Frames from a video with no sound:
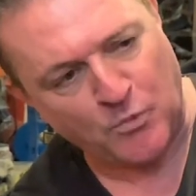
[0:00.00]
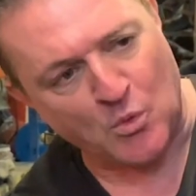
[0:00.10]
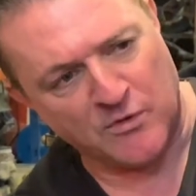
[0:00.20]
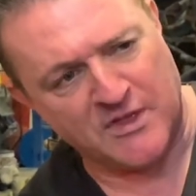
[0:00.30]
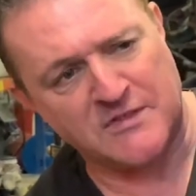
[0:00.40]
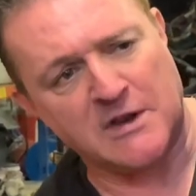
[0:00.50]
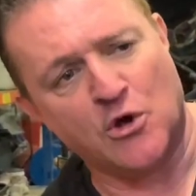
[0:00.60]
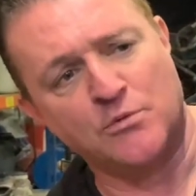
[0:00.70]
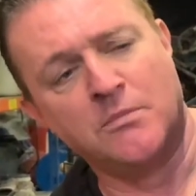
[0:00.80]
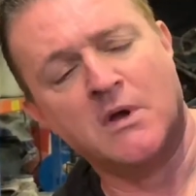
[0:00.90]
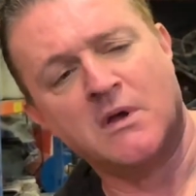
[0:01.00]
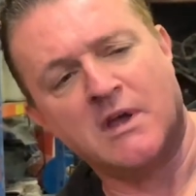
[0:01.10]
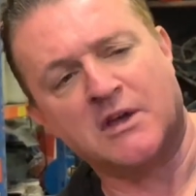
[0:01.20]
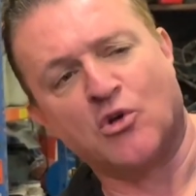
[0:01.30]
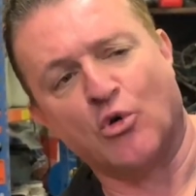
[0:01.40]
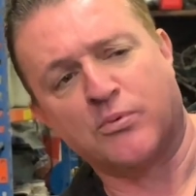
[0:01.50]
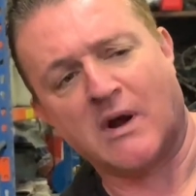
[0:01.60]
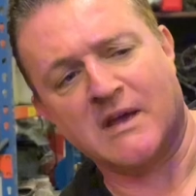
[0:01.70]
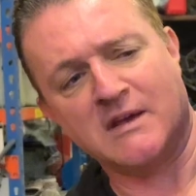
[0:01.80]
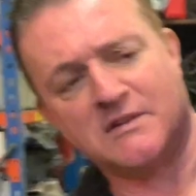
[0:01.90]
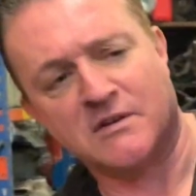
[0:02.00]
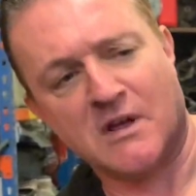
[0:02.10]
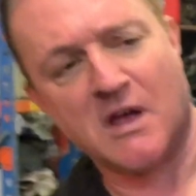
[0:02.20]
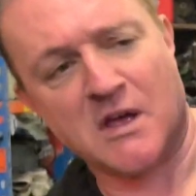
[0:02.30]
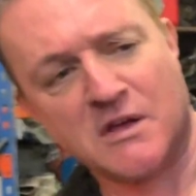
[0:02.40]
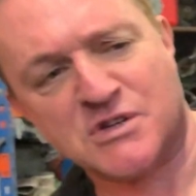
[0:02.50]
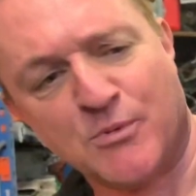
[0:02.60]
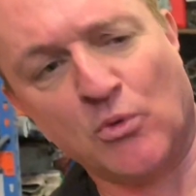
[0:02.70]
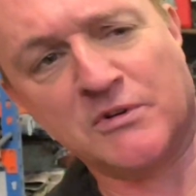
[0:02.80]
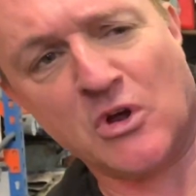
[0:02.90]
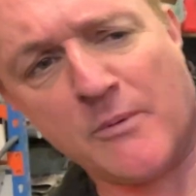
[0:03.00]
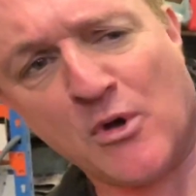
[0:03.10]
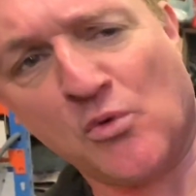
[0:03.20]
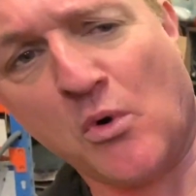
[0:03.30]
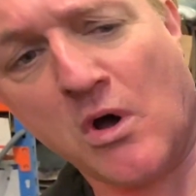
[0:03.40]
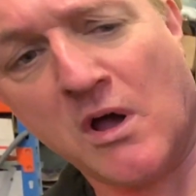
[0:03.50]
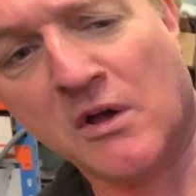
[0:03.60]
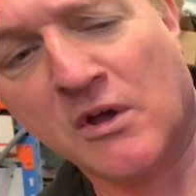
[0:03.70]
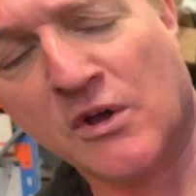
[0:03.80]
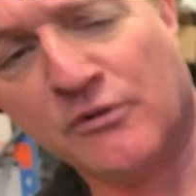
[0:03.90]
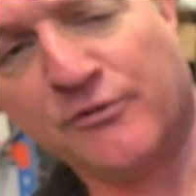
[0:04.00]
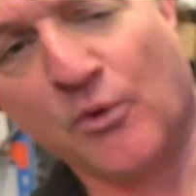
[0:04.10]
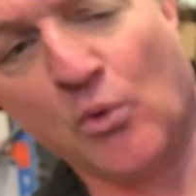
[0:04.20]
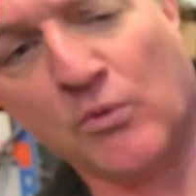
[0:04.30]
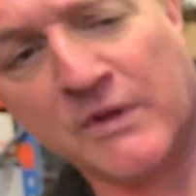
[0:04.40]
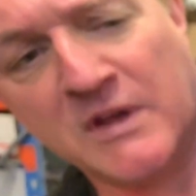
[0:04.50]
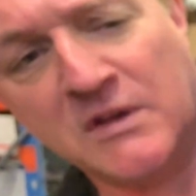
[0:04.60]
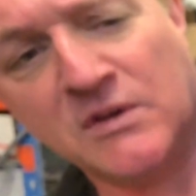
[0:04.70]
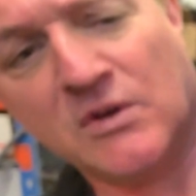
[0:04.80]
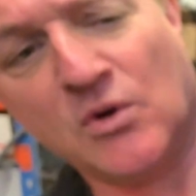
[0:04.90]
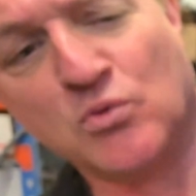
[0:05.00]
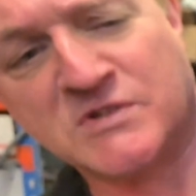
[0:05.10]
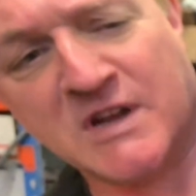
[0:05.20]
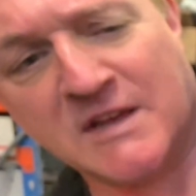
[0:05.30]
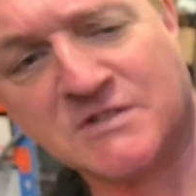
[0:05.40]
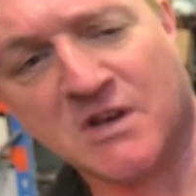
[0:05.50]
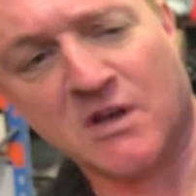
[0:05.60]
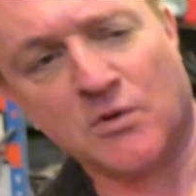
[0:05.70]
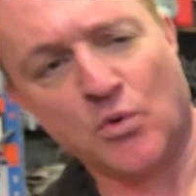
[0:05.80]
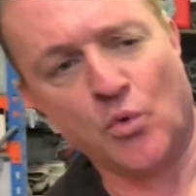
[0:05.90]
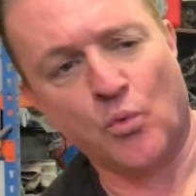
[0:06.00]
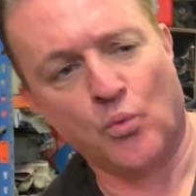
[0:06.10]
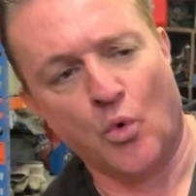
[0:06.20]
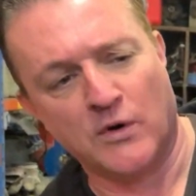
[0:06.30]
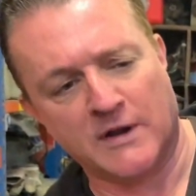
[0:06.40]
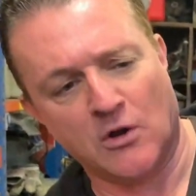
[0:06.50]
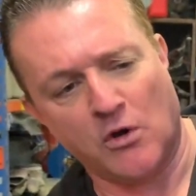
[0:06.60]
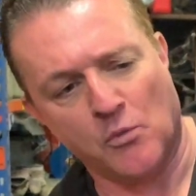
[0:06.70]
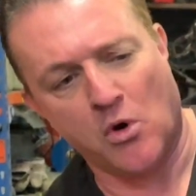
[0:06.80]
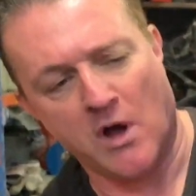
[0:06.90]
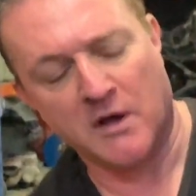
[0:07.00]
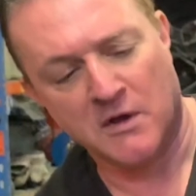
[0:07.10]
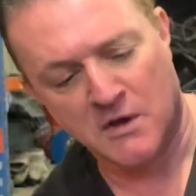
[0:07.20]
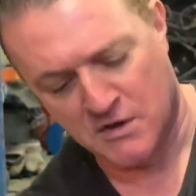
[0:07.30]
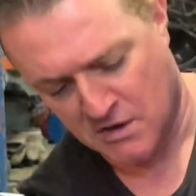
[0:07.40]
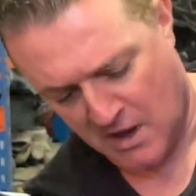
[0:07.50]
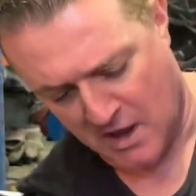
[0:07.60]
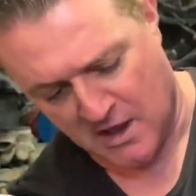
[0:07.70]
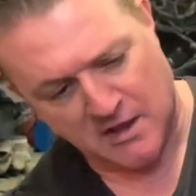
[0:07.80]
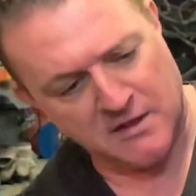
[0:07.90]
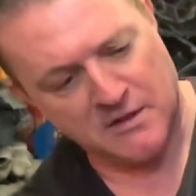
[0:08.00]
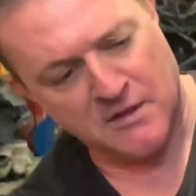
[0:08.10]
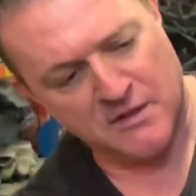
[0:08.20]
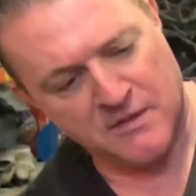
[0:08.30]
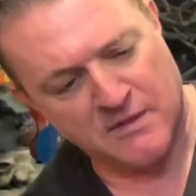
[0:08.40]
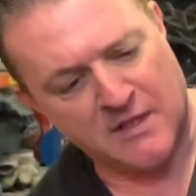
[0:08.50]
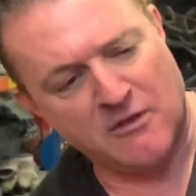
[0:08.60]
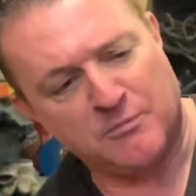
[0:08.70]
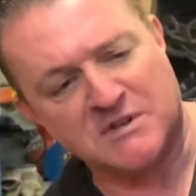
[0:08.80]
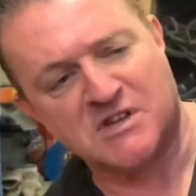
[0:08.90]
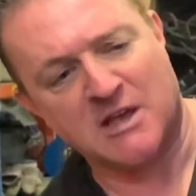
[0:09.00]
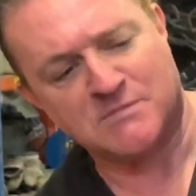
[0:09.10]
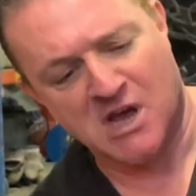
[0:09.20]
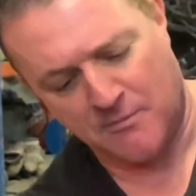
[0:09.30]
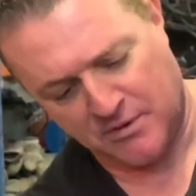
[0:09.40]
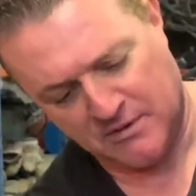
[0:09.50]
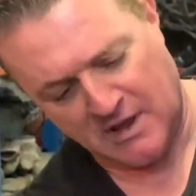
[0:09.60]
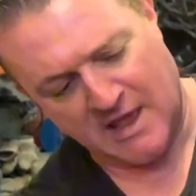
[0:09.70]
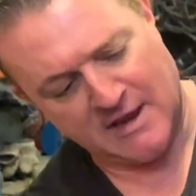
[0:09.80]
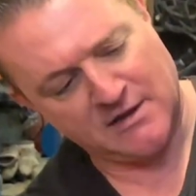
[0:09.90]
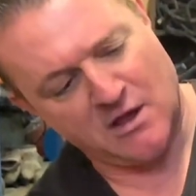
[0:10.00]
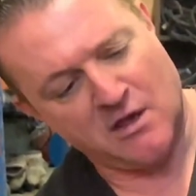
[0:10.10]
within the loom, incorporated a smaller diameter wire for the alternator warning light wire. And they've been taped up and